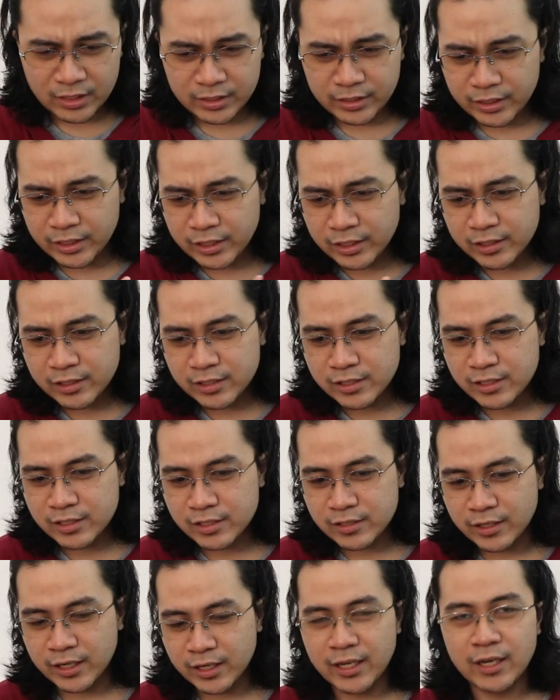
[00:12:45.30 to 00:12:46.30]
gears,
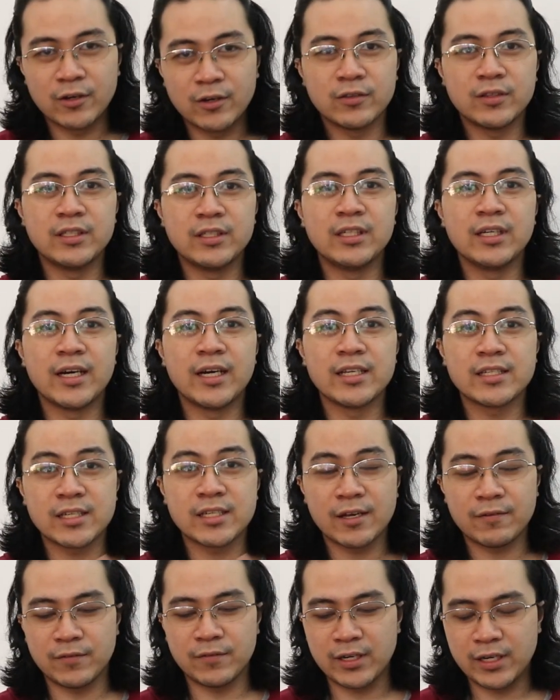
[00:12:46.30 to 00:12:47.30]
try out the
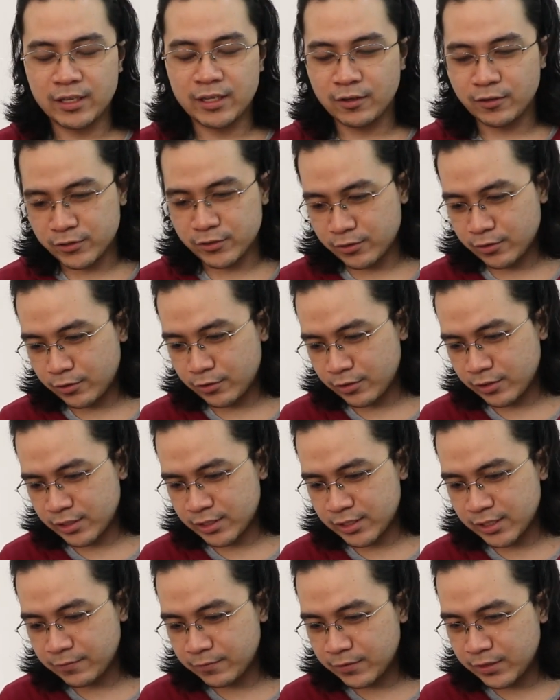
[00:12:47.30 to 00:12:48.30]
i7 and also the
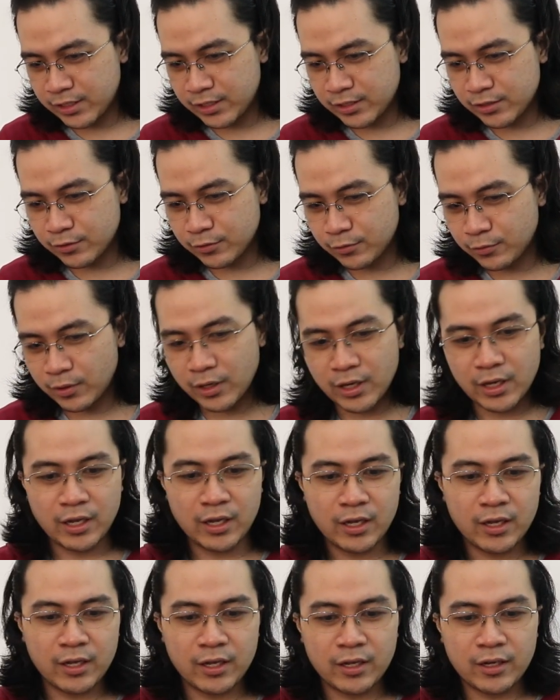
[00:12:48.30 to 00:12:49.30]
3070. So
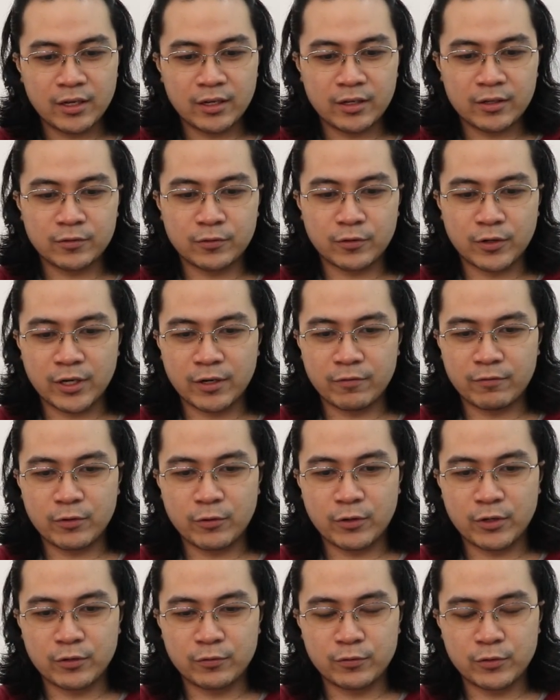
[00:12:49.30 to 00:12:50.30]
for every
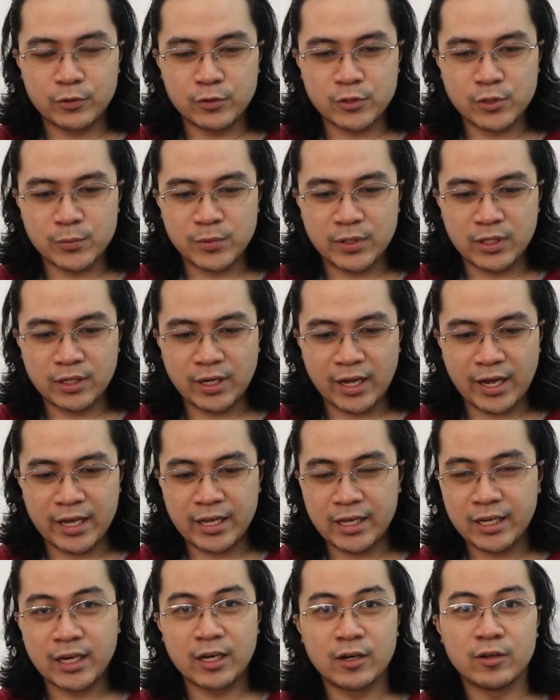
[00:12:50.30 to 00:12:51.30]
one of you who's been
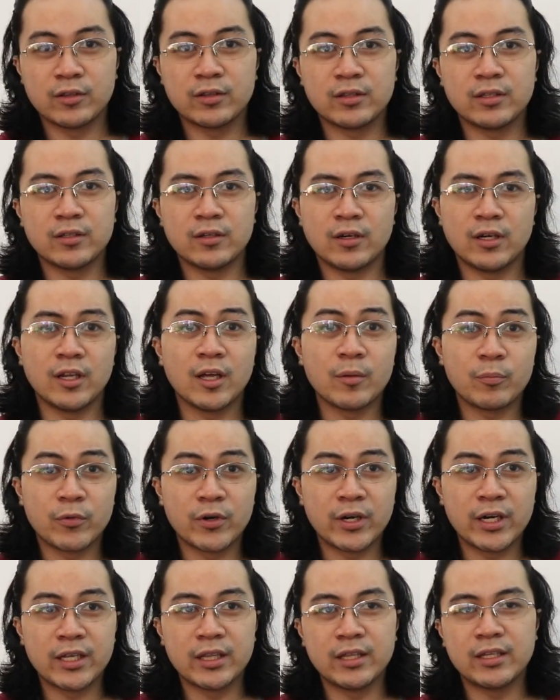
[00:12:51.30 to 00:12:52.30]
eyeing out an
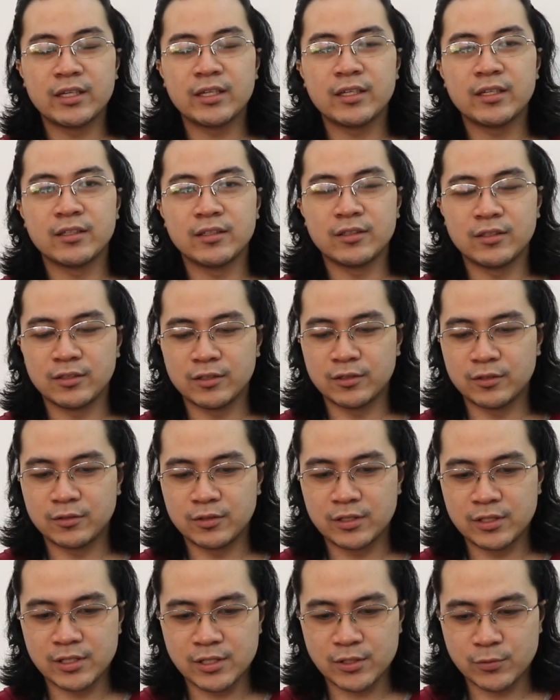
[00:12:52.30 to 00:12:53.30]
upgrade,
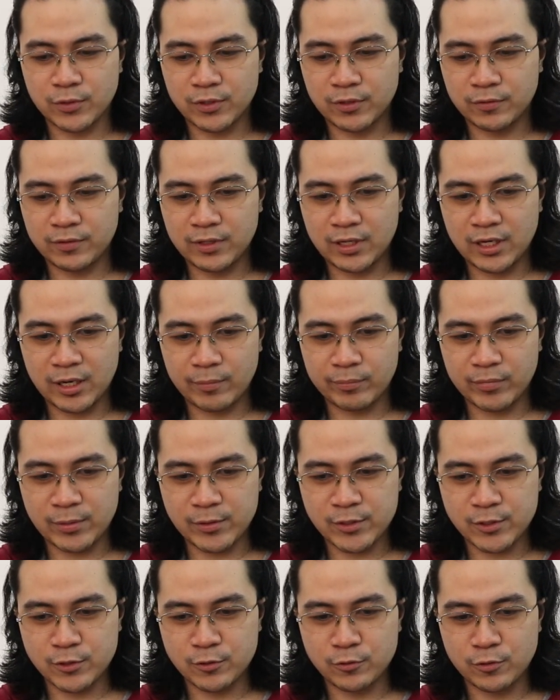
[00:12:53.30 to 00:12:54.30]
this is one of the
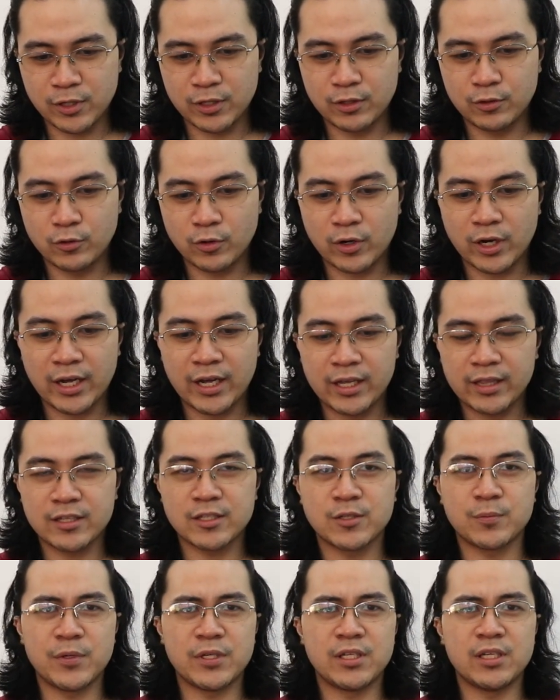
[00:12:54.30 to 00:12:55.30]
laptops you could look at,
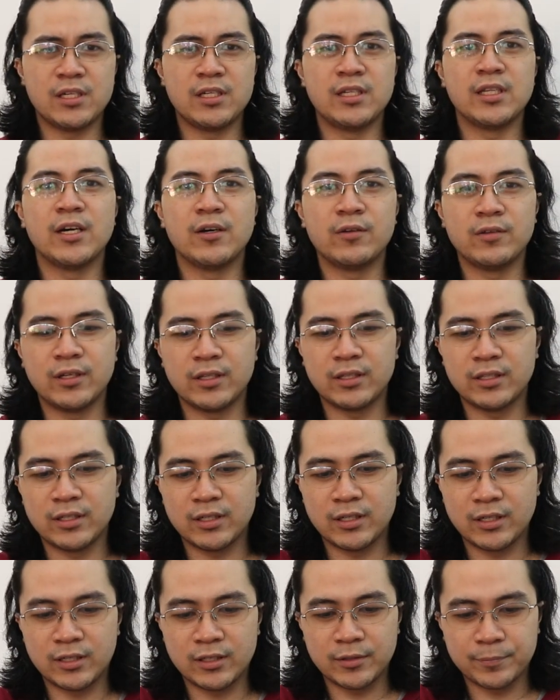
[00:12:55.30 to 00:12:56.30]
especially now that
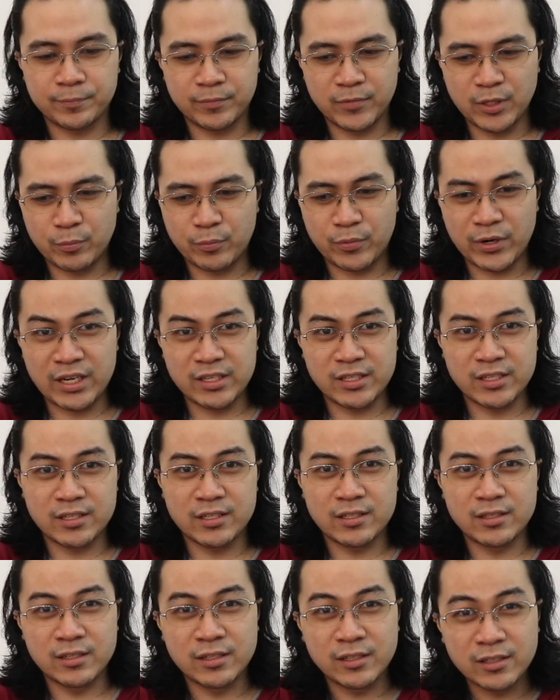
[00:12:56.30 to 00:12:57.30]
the
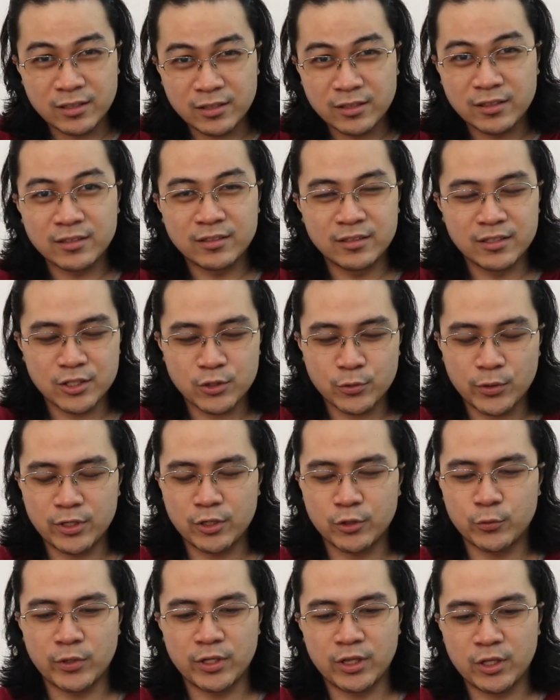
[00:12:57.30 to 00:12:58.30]
prices just
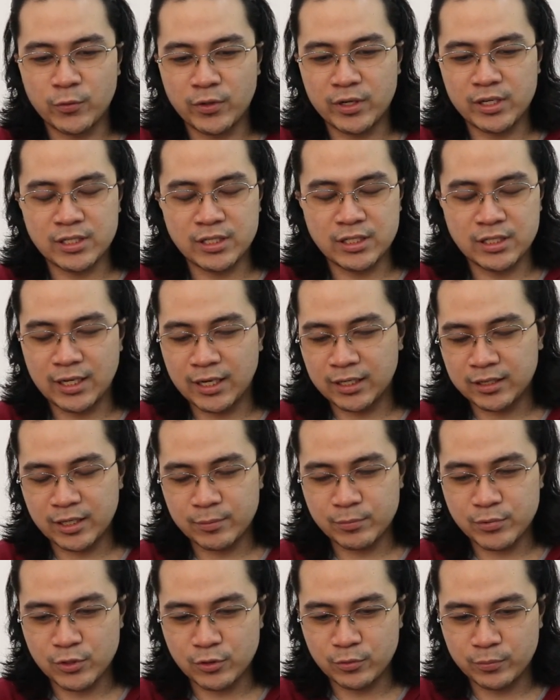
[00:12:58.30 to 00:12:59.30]
2021 has jacked
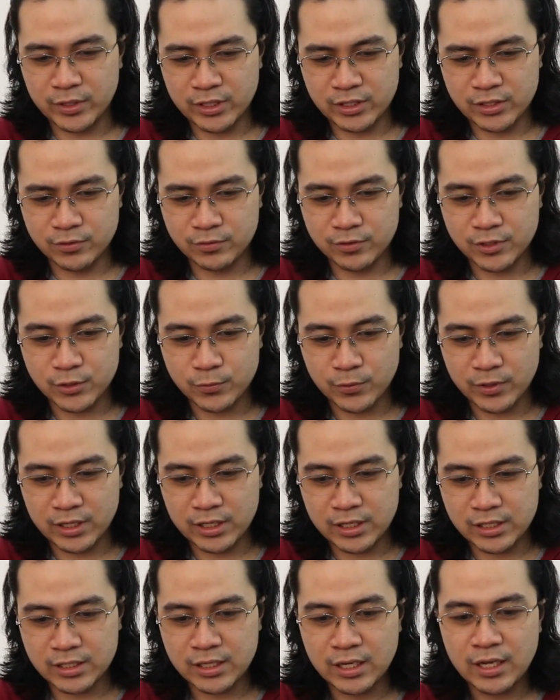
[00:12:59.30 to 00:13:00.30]
up so much. So this one
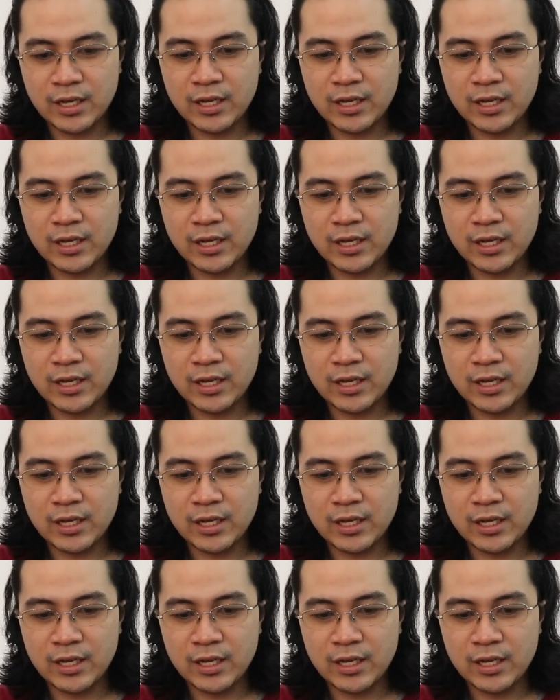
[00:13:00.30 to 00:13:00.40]
is